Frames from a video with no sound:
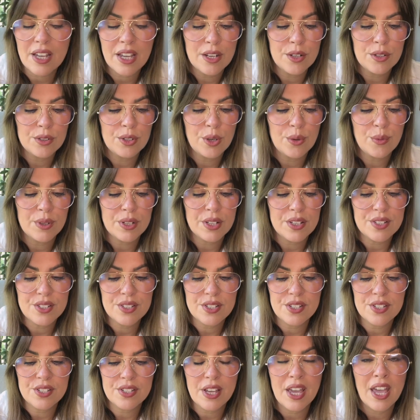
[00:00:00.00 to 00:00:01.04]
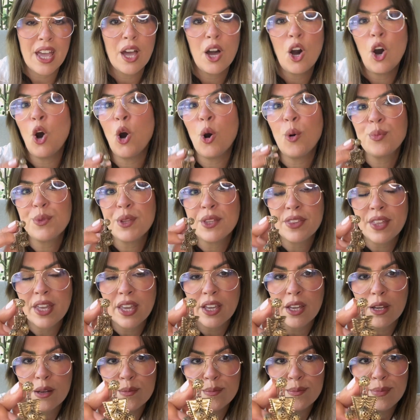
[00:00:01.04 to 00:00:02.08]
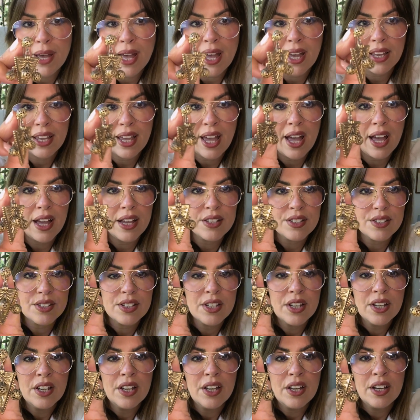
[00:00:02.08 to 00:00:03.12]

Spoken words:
I don't know what else to say. I hope that they come back as